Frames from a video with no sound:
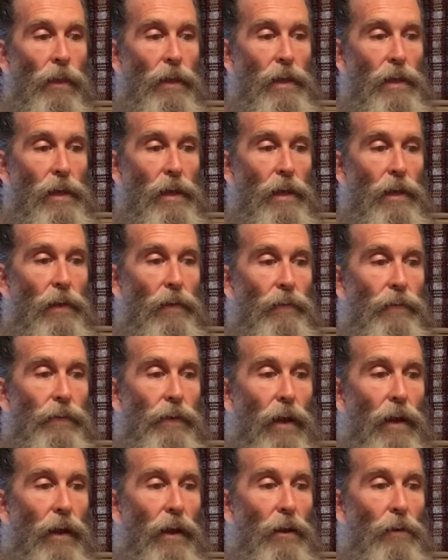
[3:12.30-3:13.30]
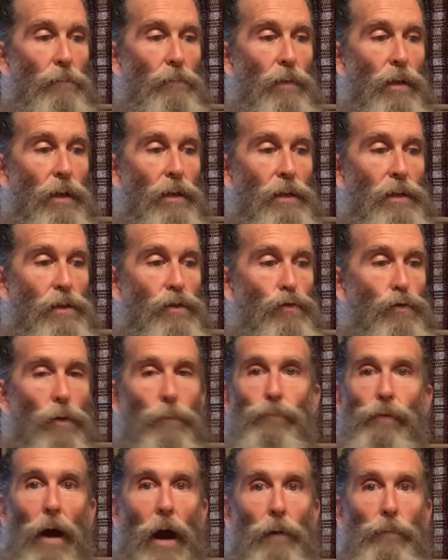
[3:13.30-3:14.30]
is um, you are
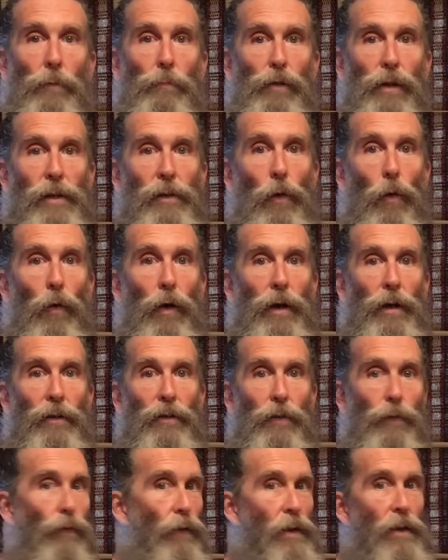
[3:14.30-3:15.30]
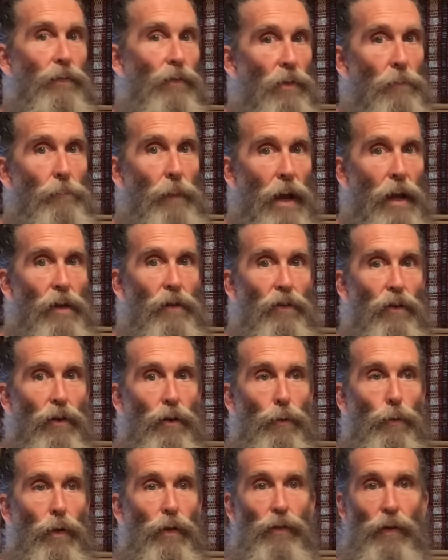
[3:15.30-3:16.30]
probably going to see some
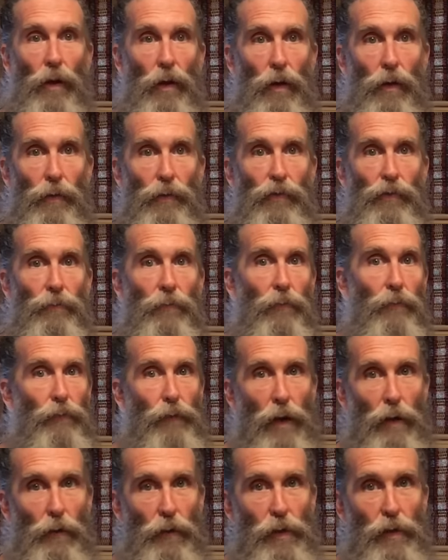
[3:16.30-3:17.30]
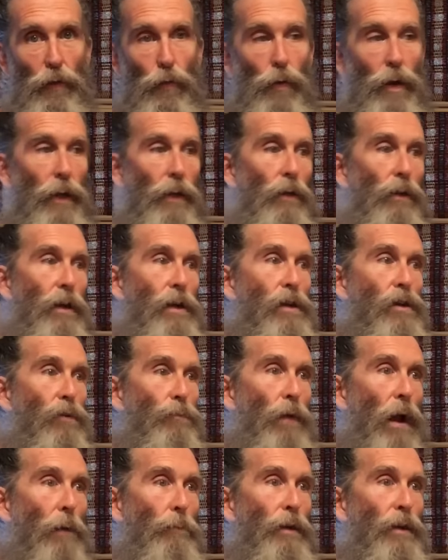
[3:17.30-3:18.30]
major results fairly quickly. You're
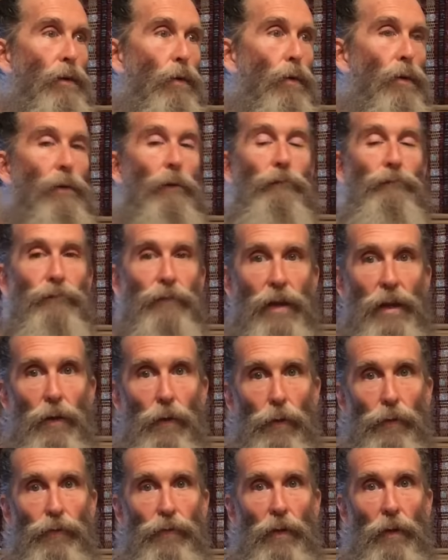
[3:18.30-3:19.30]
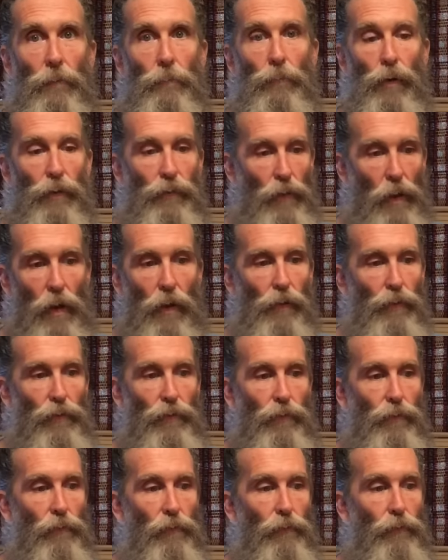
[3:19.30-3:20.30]
probably going to feel some
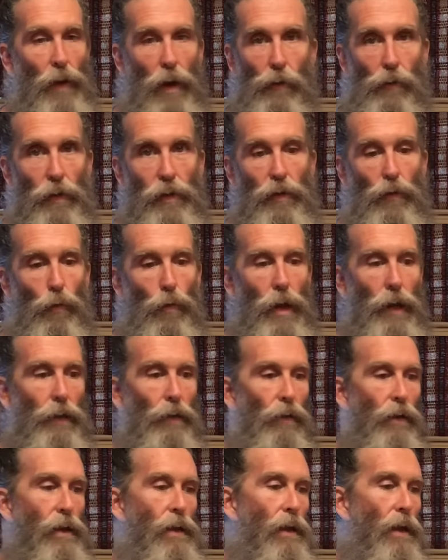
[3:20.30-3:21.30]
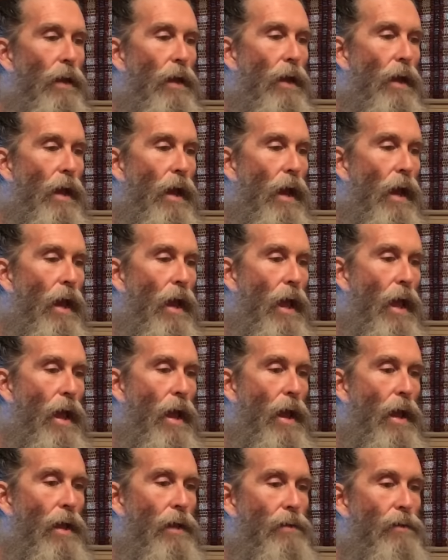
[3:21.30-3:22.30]
results fairly quickly.
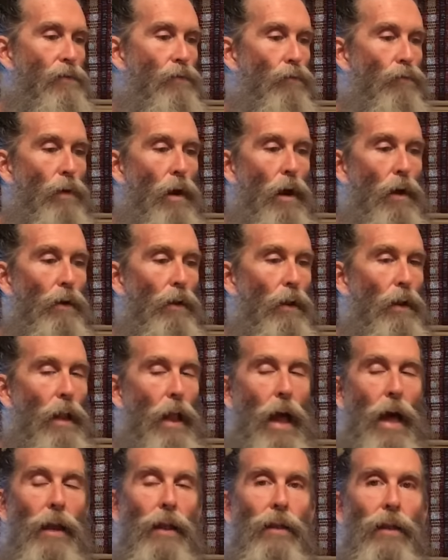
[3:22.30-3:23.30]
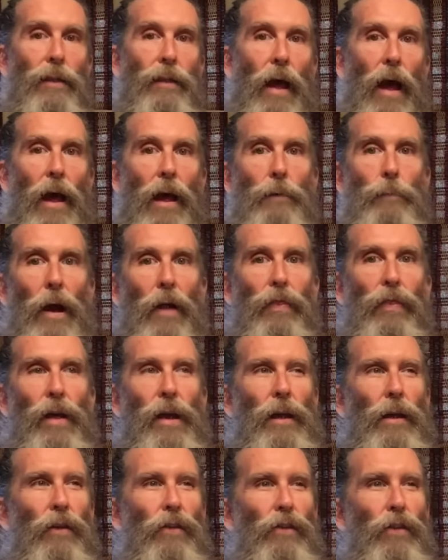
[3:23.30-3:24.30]
And a lot of the time, I
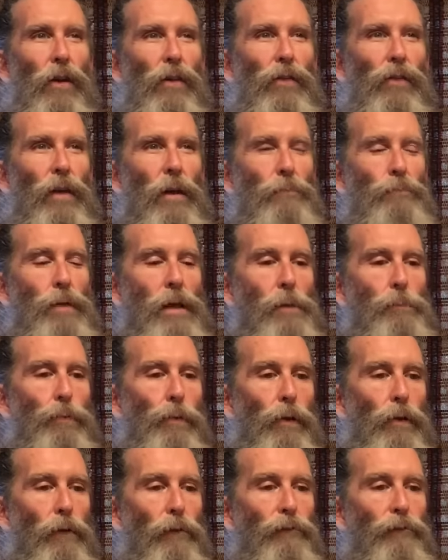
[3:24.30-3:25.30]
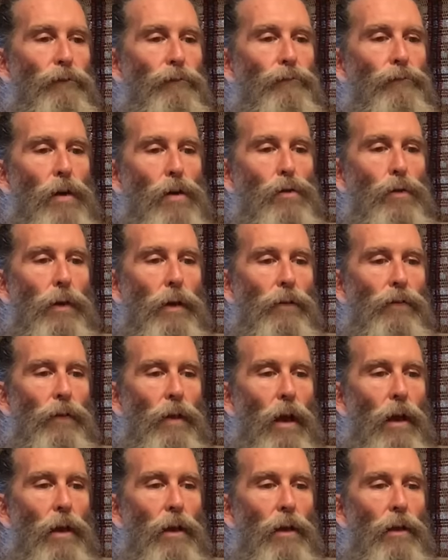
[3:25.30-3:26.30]
think it's just that people are focus
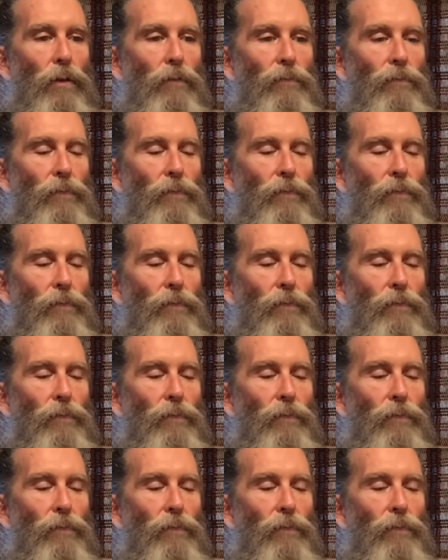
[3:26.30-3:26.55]
eh,